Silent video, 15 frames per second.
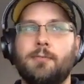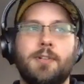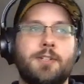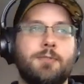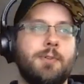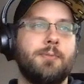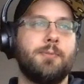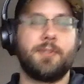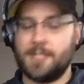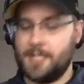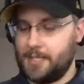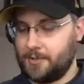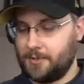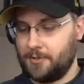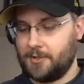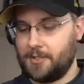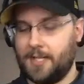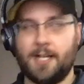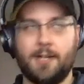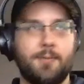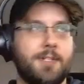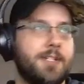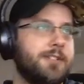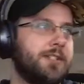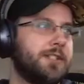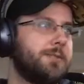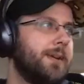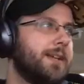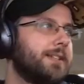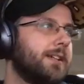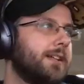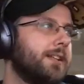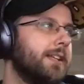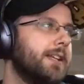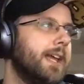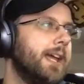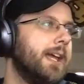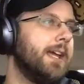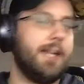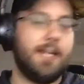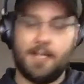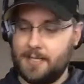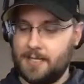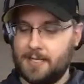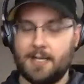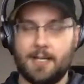which we will take a look at, which is just basically it